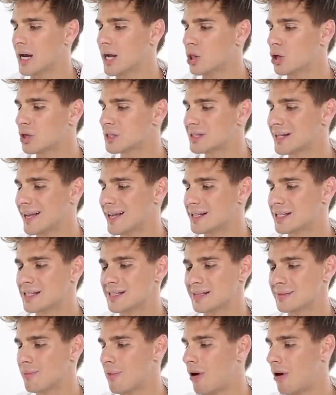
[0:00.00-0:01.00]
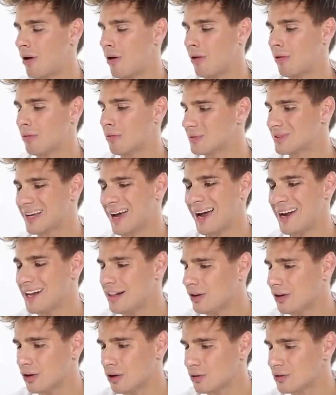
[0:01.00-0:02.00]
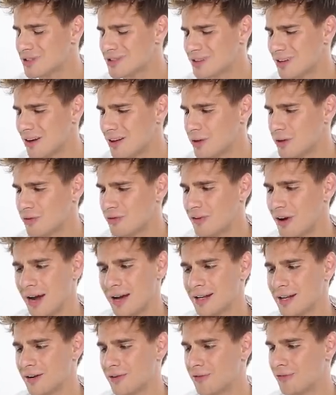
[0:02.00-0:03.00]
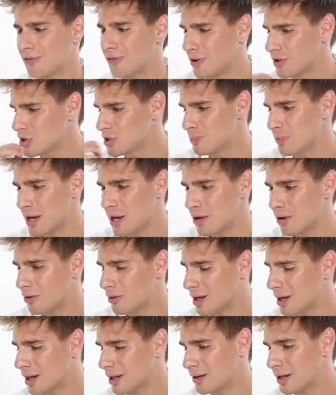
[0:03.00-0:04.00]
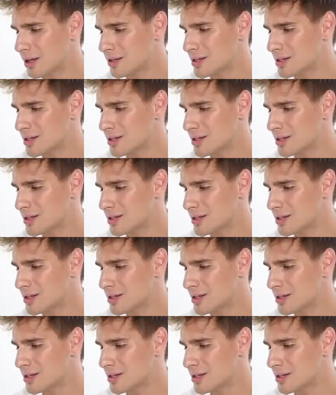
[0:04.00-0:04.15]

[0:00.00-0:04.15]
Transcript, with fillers: It looks like a small, tiny little croissant you find at a French bakery and they